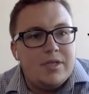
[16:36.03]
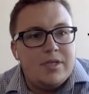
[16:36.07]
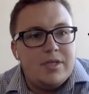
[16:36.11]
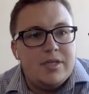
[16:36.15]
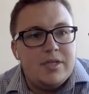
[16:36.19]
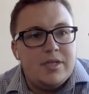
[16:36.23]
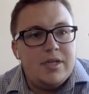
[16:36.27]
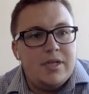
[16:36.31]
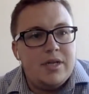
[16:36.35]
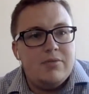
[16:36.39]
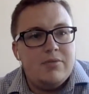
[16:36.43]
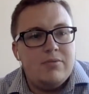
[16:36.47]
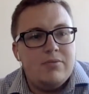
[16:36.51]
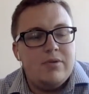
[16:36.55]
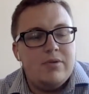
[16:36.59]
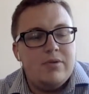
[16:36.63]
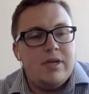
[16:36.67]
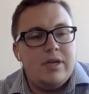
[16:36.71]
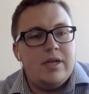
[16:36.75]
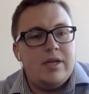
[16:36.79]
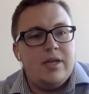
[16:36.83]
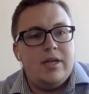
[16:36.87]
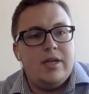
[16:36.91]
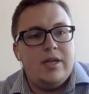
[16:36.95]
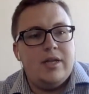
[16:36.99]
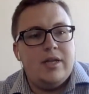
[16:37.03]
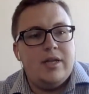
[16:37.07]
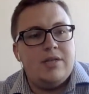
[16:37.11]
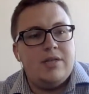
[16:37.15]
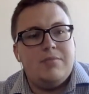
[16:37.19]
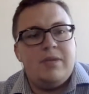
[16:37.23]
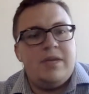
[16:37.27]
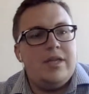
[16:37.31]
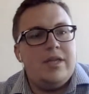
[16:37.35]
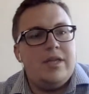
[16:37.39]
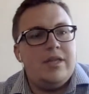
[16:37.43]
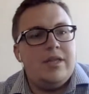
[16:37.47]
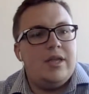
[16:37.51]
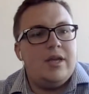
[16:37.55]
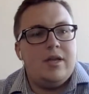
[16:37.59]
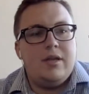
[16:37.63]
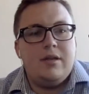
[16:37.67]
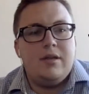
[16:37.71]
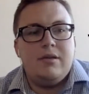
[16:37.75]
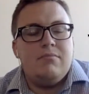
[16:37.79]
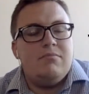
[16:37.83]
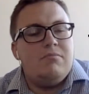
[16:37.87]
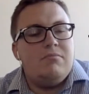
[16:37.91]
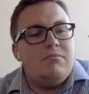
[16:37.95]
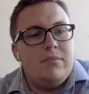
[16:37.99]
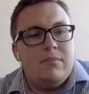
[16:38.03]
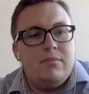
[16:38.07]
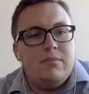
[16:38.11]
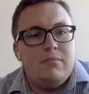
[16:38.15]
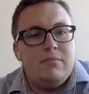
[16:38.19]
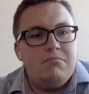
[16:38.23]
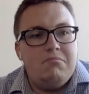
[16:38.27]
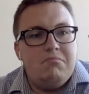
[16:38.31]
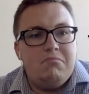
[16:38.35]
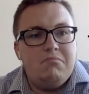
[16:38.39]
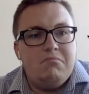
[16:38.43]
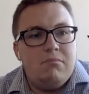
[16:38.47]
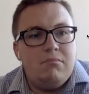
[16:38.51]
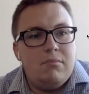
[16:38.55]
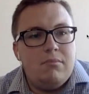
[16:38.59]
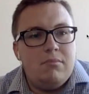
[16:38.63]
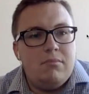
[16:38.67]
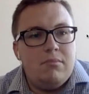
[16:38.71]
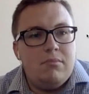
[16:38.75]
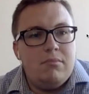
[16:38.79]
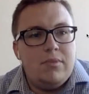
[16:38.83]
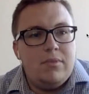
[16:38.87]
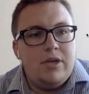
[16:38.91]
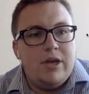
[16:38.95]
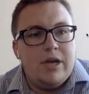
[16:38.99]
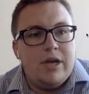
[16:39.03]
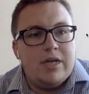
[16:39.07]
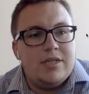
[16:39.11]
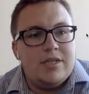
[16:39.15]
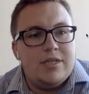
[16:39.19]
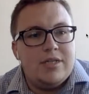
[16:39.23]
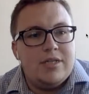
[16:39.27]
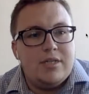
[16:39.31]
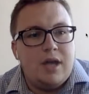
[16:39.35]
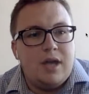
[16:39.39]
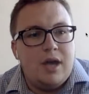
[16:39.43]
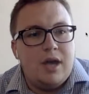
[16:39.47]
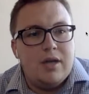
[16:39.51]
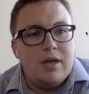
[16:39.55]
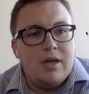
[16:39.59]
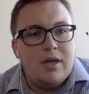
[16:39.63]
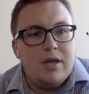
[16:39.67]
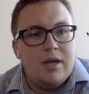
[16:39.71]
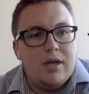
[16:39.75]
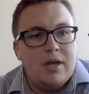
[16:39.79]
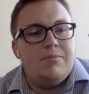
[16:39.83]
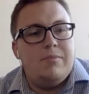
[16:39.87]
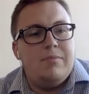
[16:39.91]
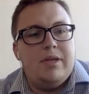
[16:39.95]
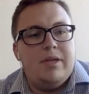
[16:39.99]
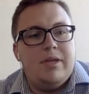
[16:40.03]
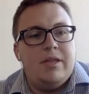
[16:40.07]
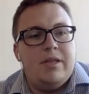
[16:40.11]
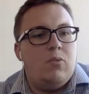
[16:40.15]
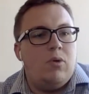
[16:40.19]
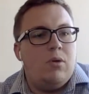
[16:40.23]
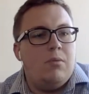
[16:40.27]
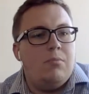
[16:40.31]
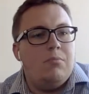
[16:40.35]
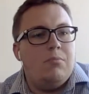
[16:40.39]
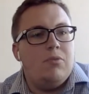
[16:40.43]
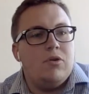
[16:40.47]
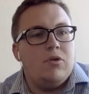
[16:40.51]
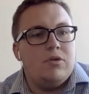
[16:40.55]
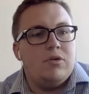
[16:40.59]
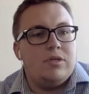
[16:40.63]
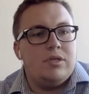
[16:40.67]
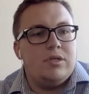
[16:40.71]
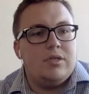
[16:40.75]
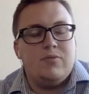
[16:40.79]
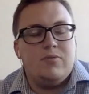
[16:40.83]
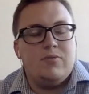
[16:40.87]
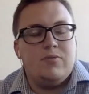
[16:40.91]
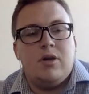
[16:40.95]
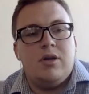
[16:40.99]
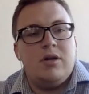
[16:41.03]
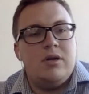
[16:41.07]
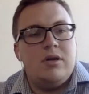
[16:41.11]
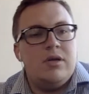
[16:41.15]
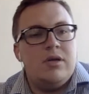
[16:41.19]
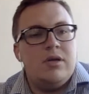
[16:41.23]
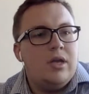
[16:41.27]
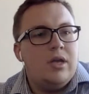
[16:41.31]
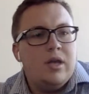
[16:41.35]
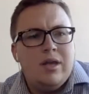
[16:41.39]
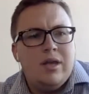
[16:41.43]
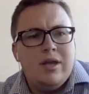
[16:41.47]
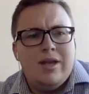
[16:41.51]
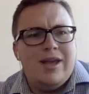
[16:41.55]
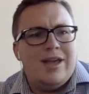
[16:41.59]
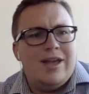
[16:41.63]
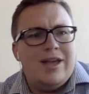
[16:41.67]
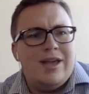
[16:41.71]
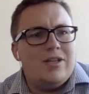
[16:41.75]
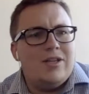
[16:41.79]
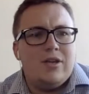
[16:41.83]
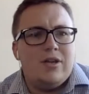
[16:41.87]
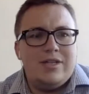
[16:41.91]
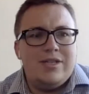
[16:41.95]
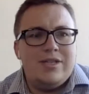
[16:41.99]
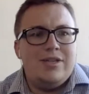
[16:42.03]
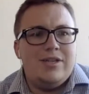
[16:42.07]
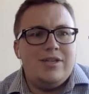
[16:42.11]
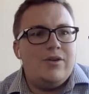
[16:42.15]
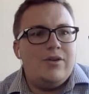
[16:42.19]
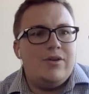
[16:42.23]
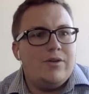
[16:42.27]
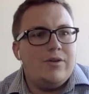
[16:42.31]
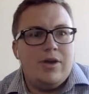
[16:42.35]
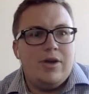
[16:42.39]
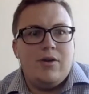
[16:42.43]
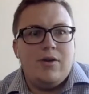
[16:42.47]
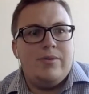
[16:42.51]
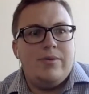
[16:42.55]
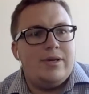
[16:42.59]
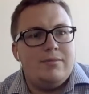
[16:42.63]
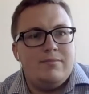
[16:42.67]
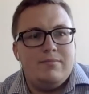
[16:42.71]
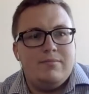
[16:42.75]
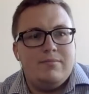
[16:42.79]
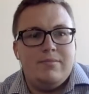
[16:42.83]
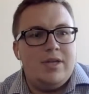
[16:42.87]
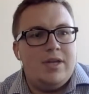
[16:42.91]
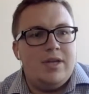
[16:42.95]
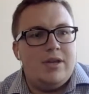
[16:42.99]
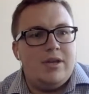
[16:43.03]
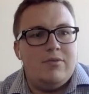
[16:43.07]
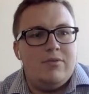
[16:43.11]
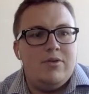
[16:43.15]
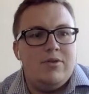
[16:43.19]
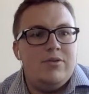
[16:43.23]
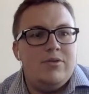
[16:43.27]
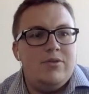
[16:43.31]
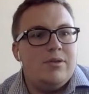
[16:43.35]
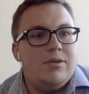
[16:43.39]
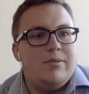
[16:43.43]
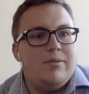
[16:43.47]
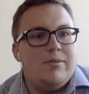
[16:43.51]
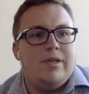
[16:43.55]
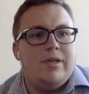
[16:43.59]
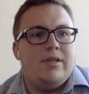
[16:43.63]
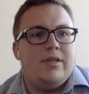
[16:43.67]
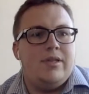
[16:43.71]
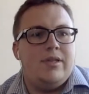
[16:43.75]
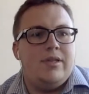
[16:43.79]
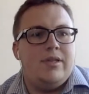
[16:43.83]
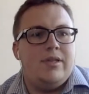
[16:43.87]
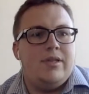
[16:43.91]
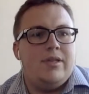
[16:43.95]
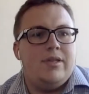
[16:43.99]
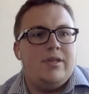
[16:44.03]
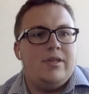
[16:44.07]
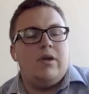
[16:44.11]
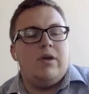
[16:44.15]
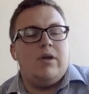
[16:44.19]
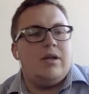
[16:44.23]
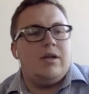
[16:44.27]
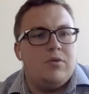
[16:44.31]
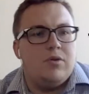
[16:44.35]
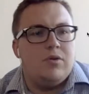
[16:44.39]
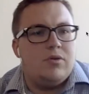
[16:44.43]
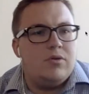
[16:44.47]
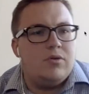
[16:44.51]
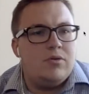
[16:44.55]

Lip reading: You know, it doesn't mean that you guys suck. It doesn't mean that one person wrong. As long as you don't go and, you know, do something regrettable.